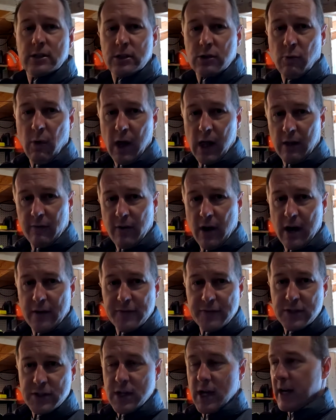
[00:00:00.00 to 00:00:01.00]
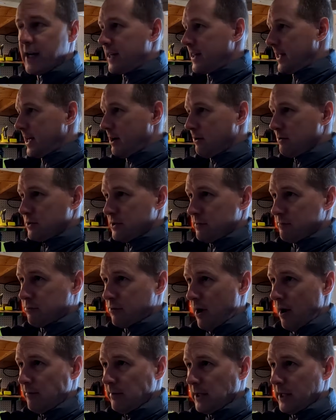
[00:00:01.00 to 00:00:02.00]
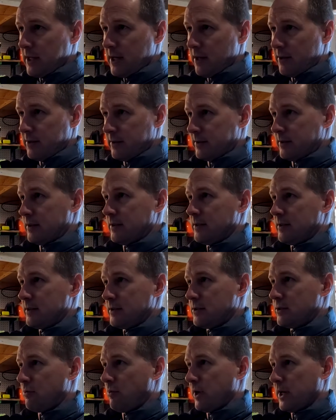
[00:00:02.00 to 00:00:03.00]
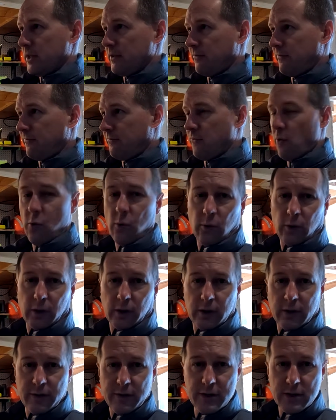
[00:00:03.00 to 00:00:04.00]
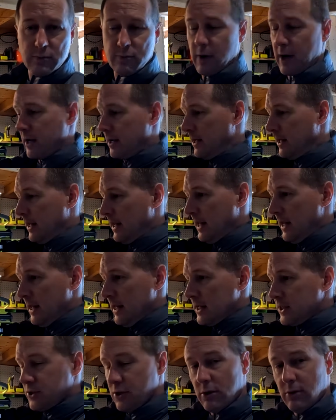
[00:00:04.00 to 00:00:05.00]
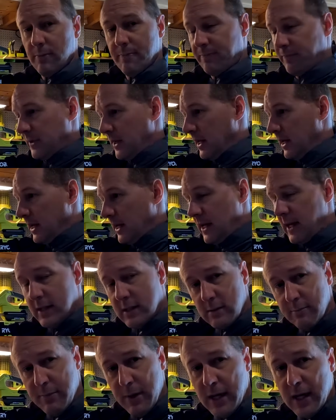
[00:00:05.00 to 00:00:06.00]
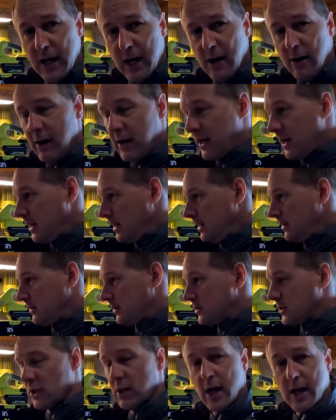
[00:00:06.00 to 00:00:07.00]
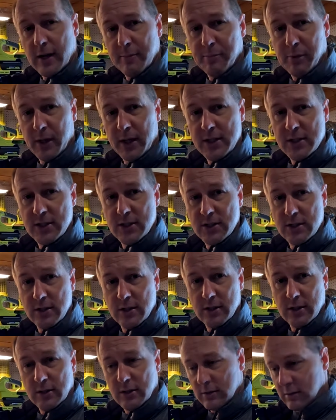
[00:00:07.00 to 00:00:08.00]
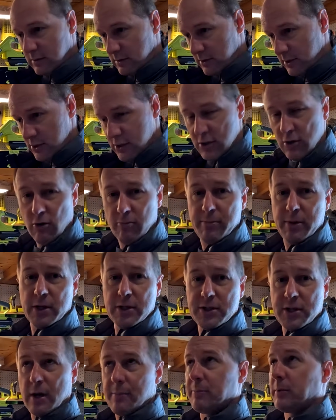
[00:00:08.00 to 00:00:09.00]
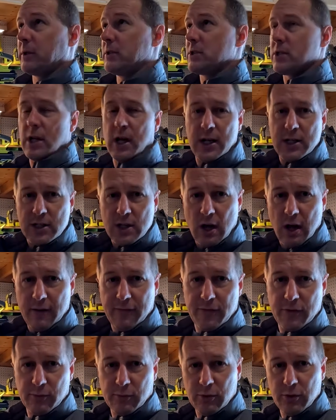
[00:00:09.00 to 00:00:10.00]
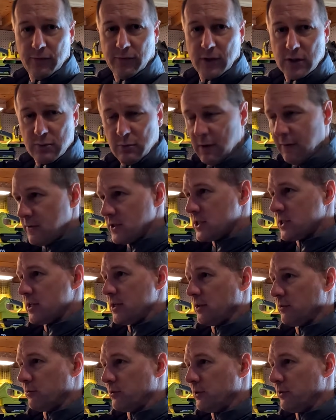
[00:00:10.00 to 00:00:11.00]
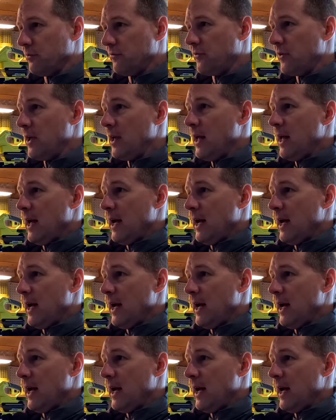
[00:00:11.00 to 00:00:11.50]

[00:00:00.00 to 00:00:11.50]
12 off the side of the house, and probably another 24 this way. So it's a big area. There's a lot of places the snow builds up, slides off the roof because we have a steel roof.